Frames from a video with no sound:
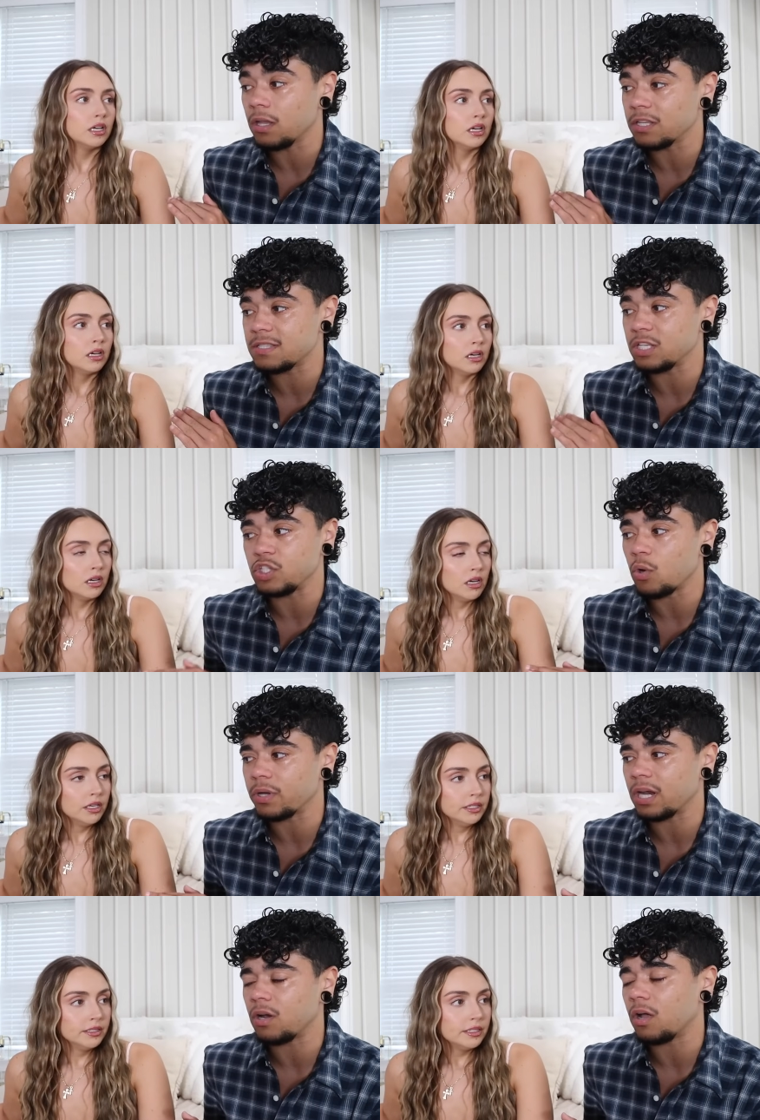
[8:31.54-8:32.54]
Speaker 1: unless they don't
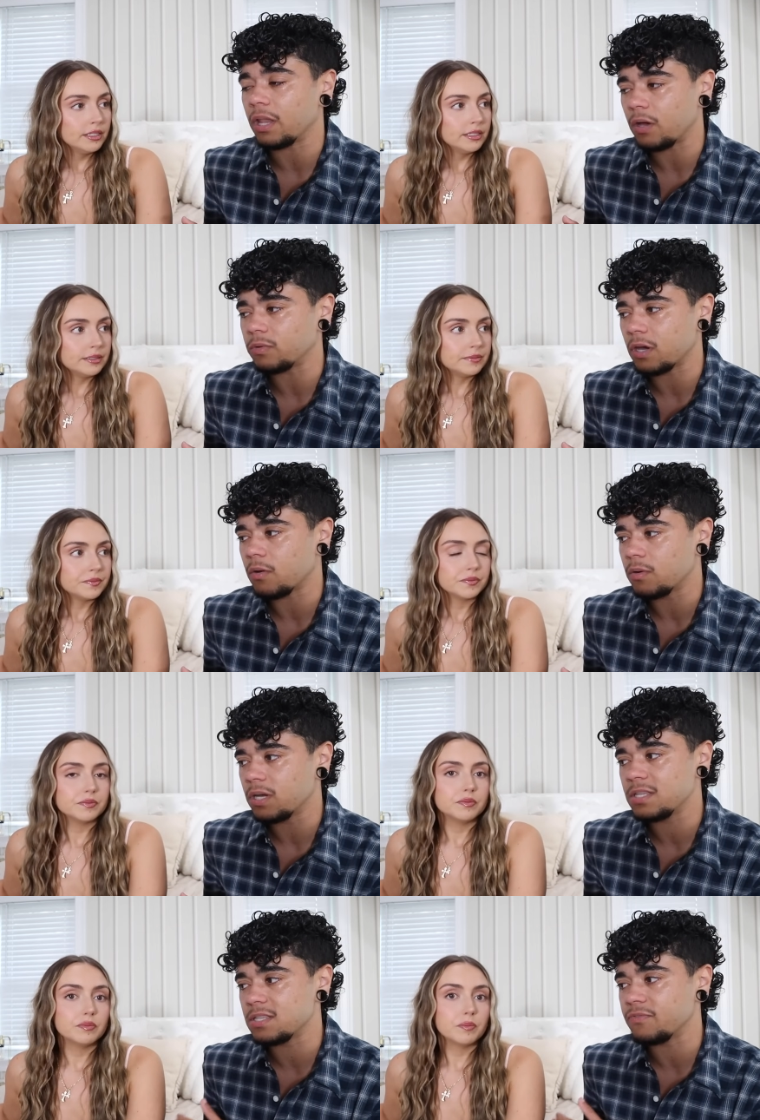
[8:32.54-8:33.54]
get it all out though.
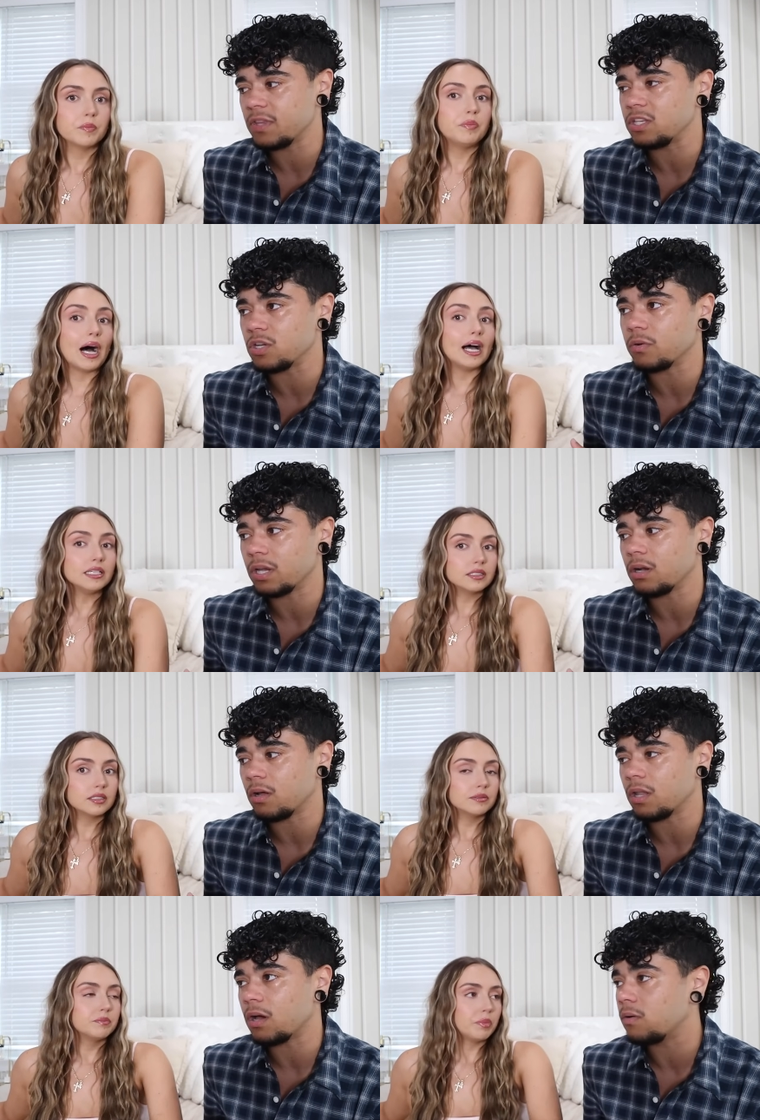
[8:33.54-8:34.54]
It's if they but, don't get it
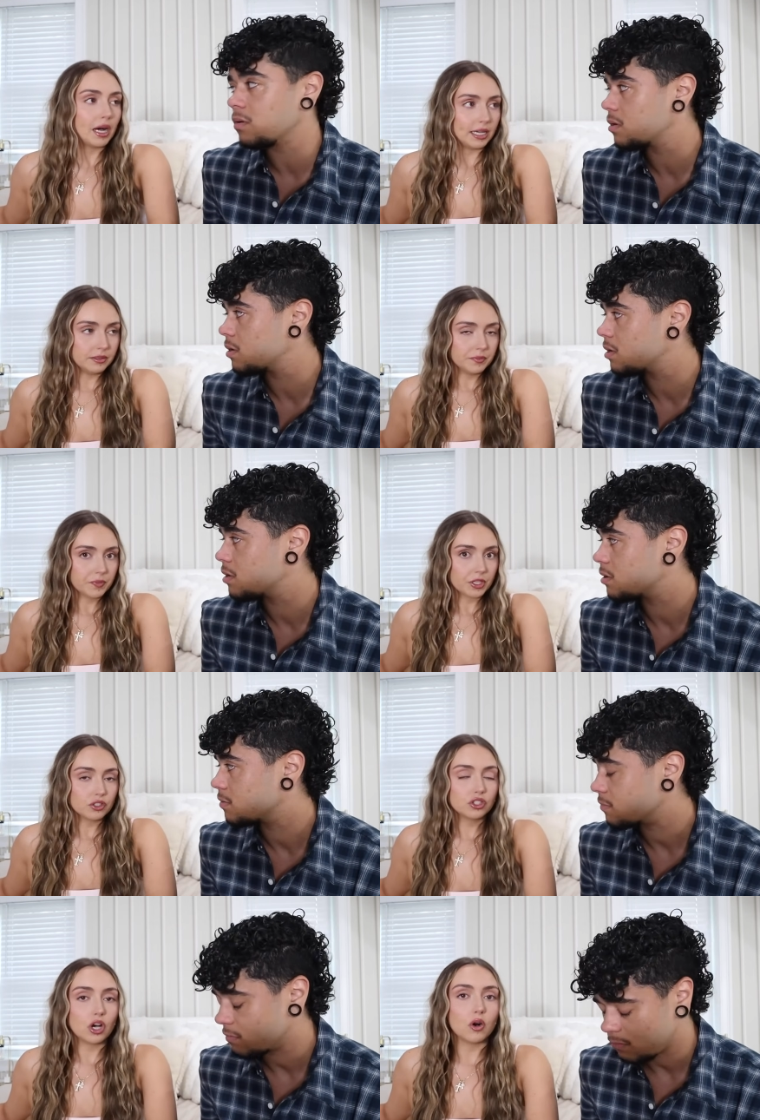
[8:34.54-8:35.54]
all out.
Speaker 2: But
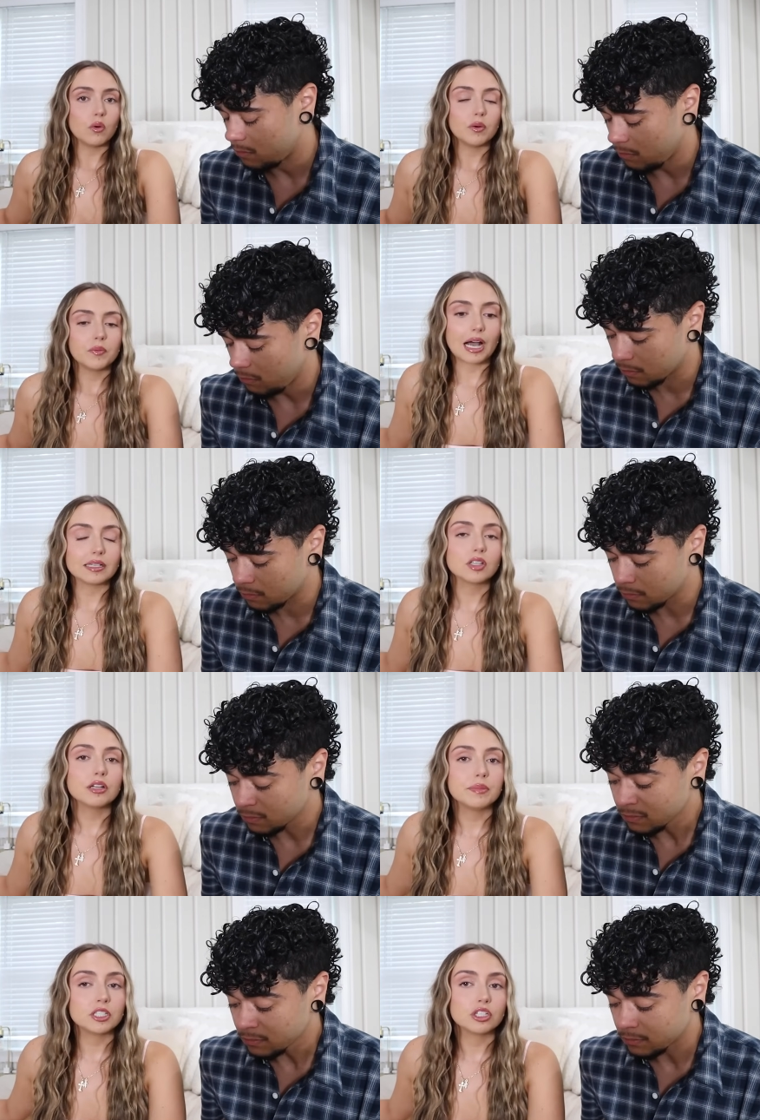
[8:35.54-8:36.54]
so as
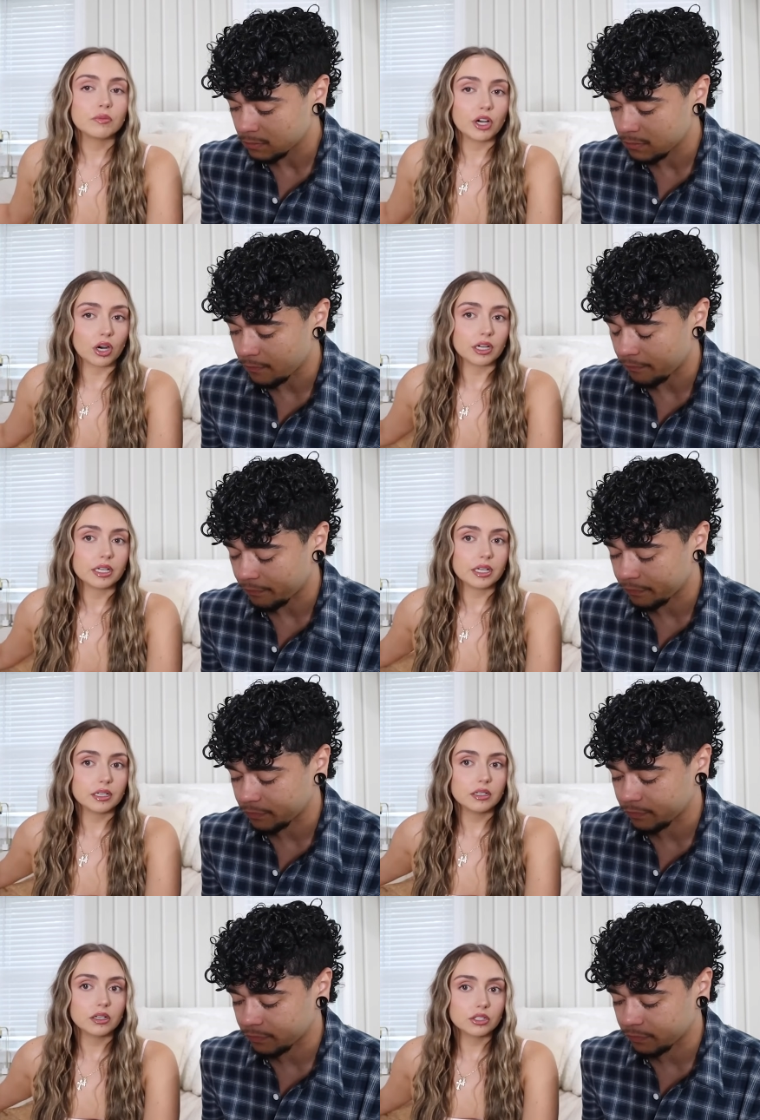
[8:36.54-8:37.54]
Saud mentioned, we are gonna
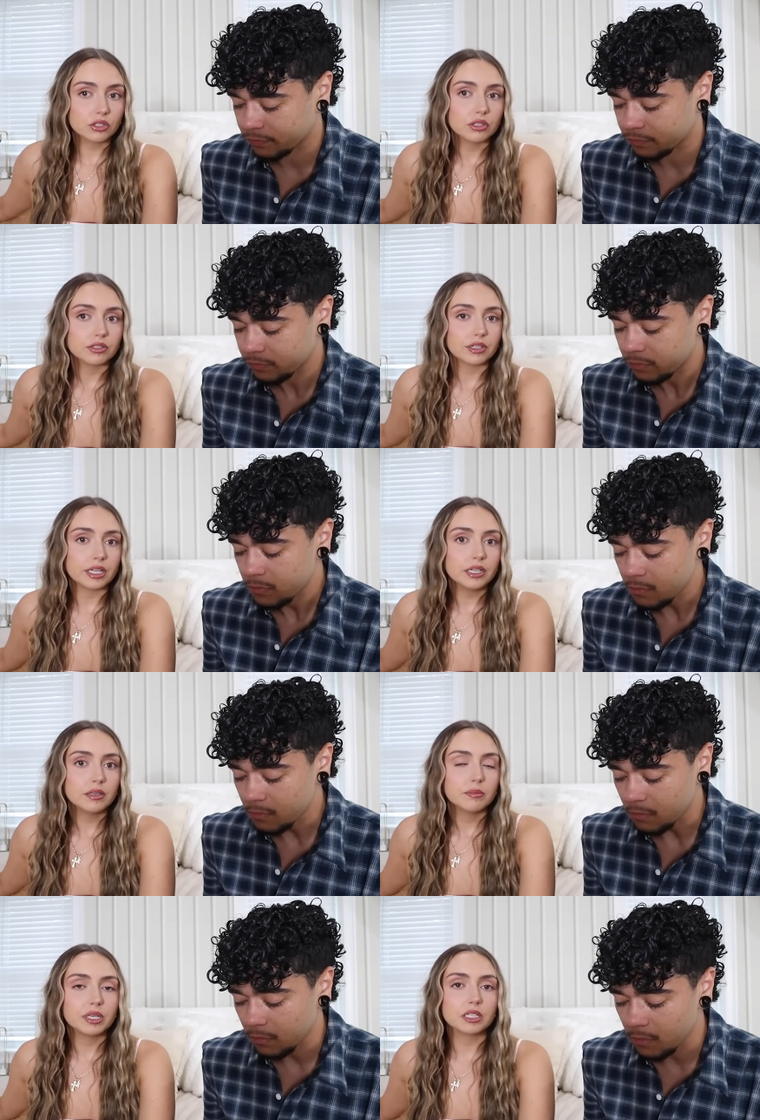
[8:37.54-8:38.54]
get her surgery
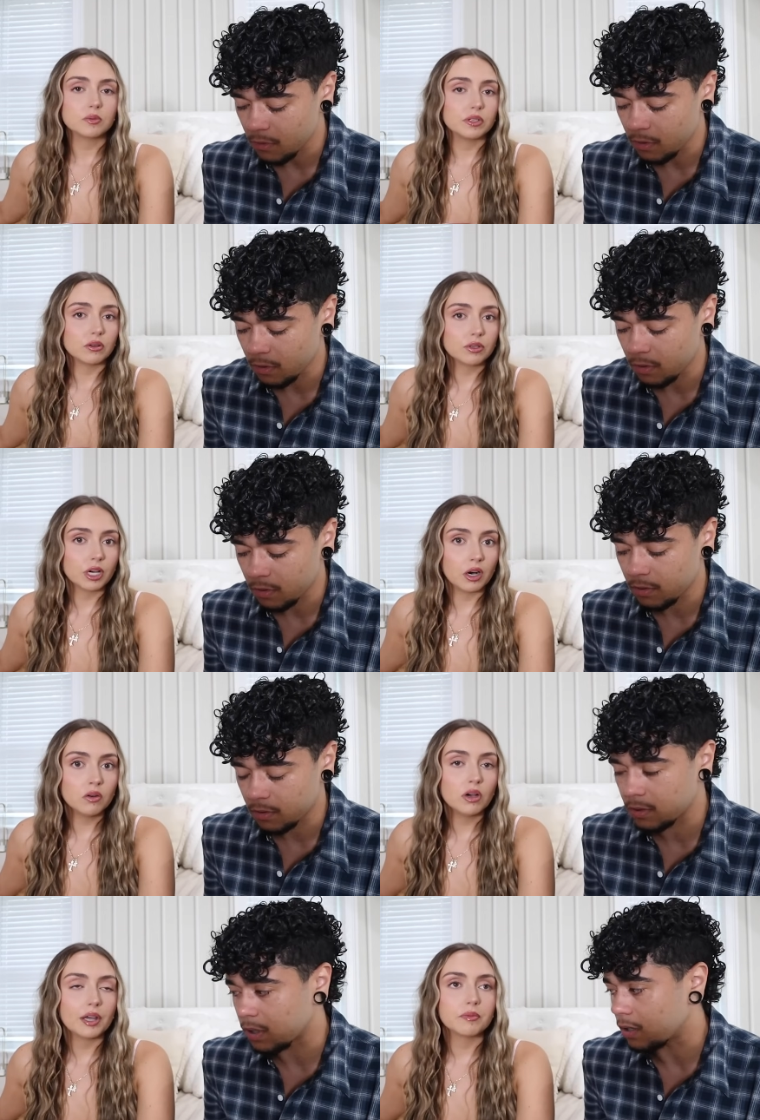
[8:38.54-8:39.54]
because we don't
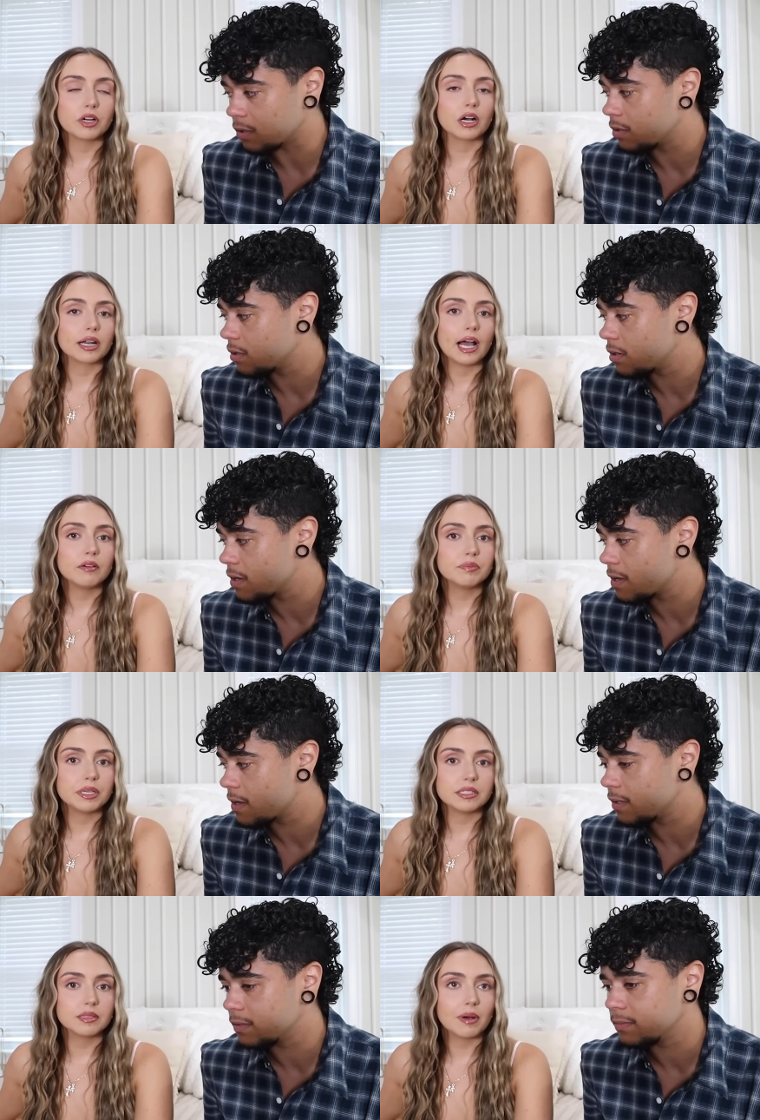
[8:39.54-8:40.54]
know, yeah. and we're not gonna have
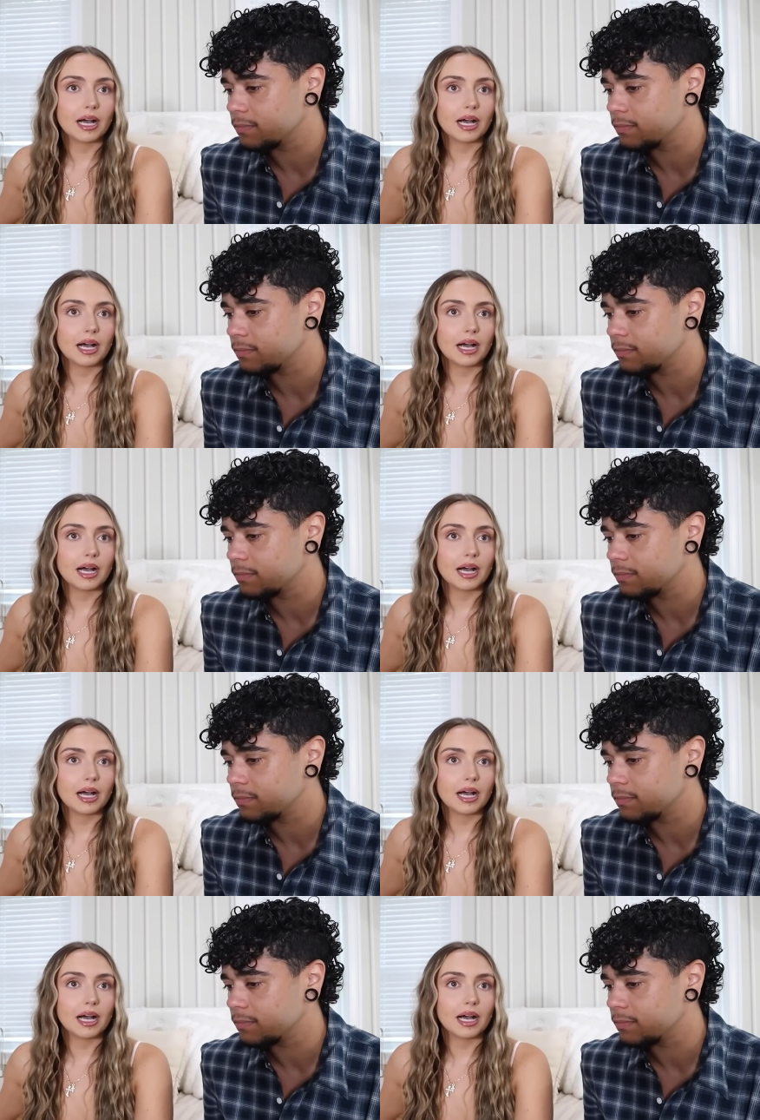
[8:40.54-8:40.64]
peace of